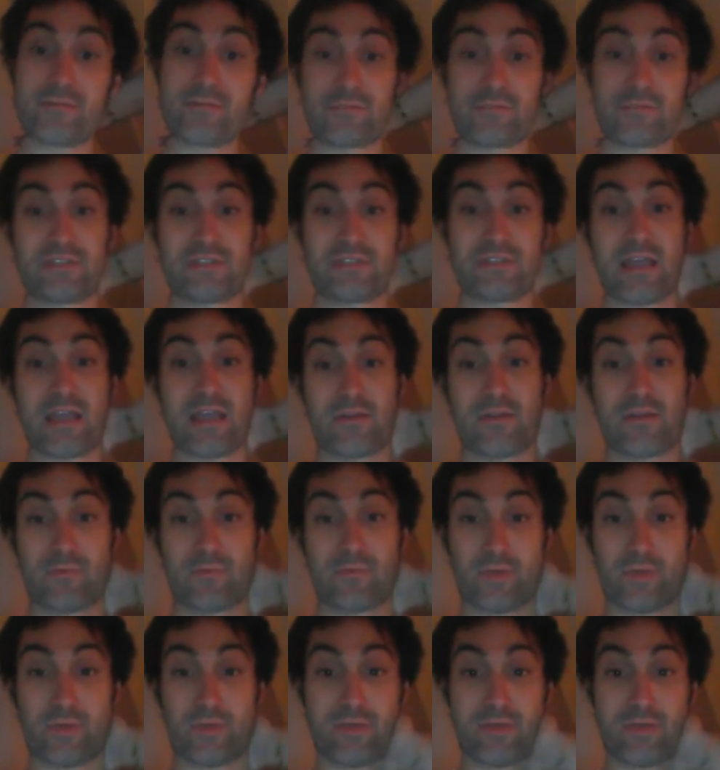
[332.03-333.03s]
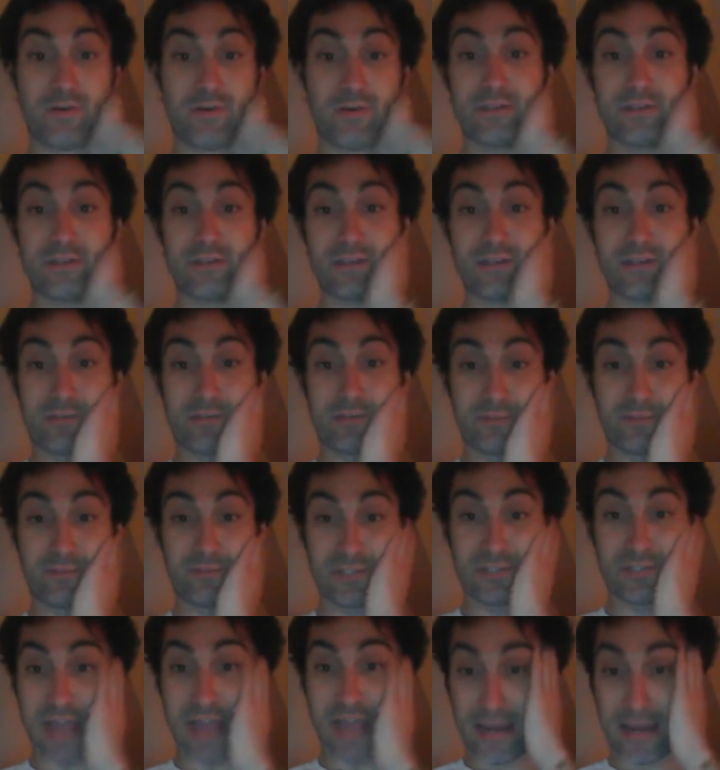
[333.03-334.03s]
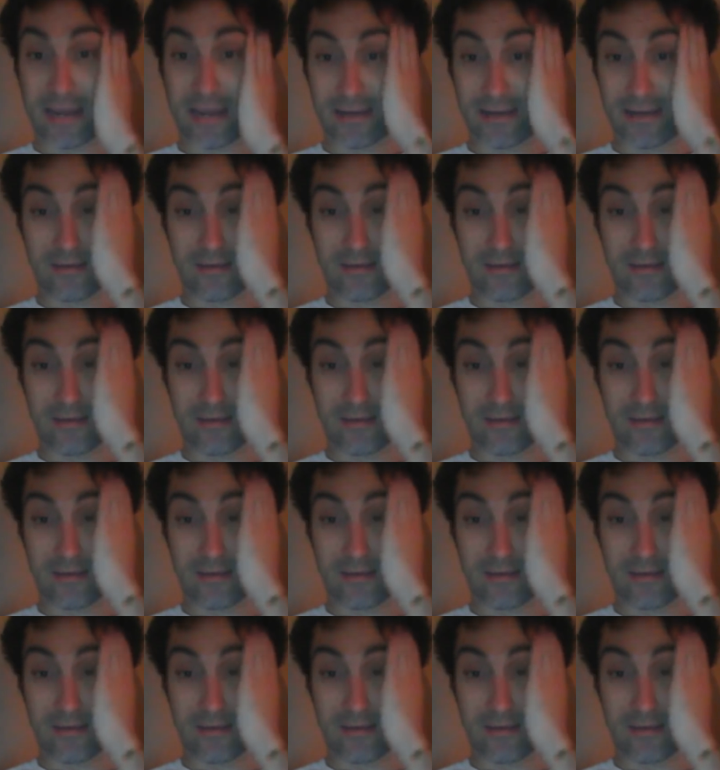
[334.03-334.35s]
is down, 36%?